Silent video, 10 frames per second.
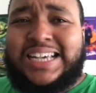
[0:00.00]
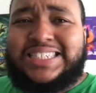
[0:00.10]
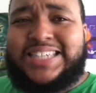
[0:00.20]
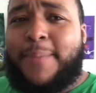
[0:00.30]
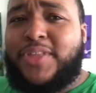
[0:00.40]

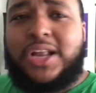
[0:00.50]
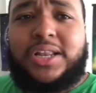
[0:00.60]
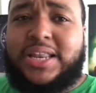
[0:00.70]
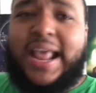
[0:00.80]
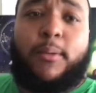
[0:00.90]

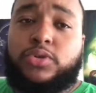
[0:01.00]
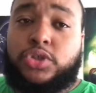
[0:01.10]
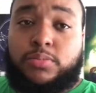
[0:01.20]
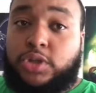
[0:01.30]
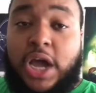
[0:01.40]
something that
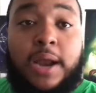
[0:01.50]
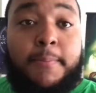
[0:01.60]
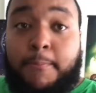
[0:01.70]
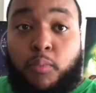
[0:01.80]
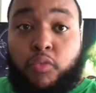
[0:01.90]
was
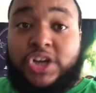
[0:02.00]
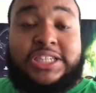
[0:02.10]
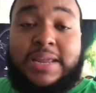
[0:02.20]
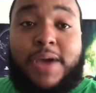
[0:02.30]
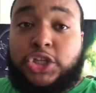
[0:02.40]
done
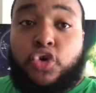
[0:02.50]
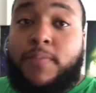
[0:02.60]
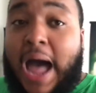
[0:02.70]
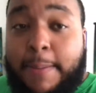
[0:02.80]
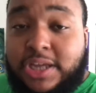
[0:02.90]
recently by two
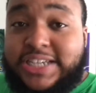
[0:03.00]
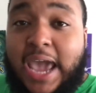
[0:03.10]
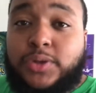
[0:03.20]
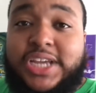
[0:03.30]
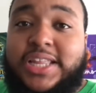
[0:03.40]
popular
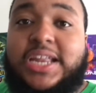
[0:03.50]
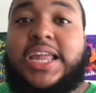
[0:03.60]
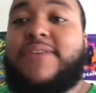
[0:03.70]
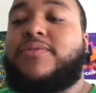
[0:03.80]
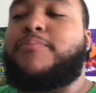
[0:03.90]
titles that did
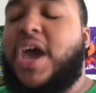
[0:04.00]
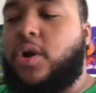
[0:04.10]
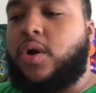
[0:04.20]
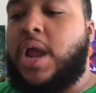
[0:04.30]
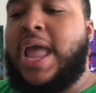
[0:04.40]
it even
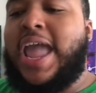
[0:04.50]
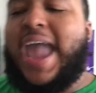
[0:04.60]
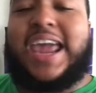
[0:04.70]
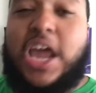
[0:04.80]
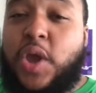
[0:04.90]
better.
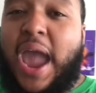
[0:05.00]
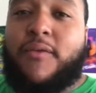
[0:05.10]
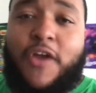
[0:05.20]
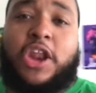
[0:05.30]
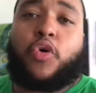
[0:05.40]
And now you
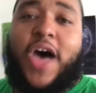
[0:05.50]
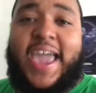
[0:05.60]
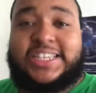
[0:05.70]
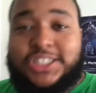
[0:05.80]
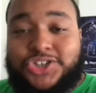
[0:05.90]
have Radical
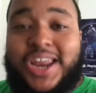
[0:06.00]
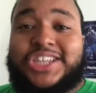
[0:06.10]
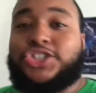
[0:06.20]
Heights that's trying to